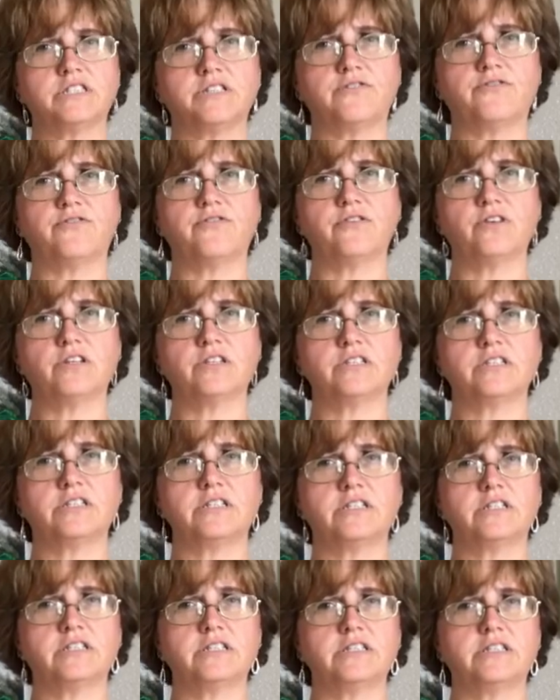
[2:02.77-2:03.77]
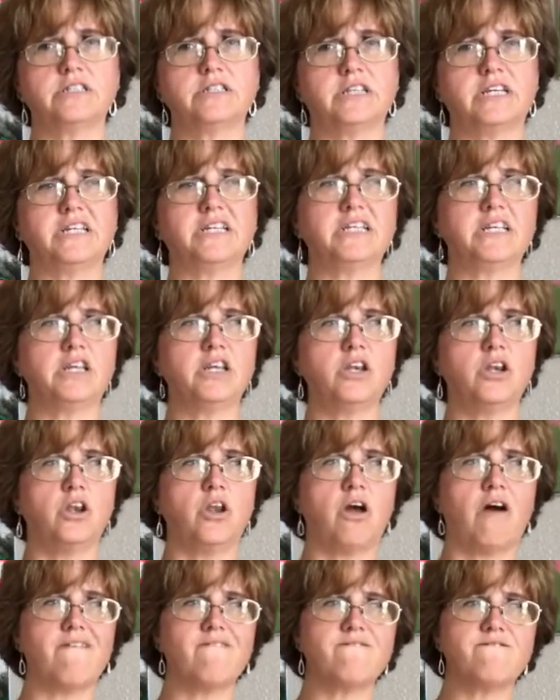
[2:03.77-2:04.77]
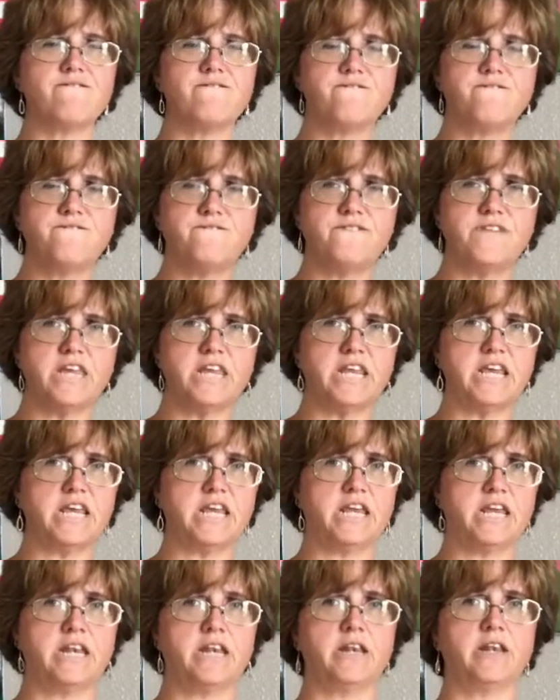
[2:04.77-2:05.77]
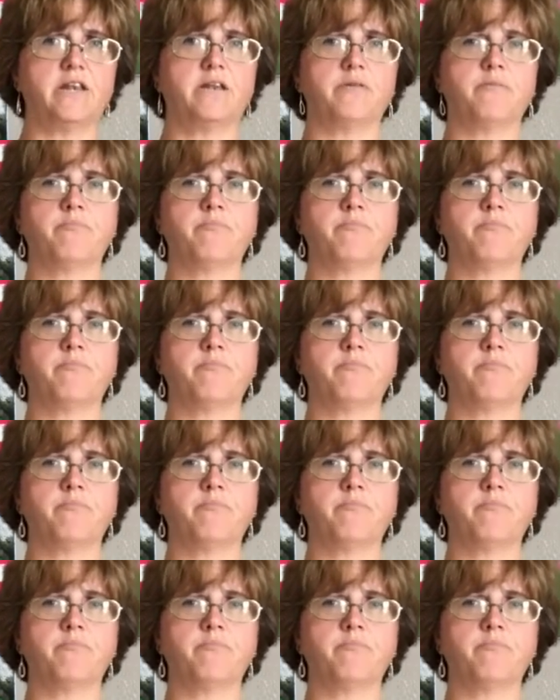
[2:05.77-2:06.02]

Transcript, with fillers: different, that didn't fit in.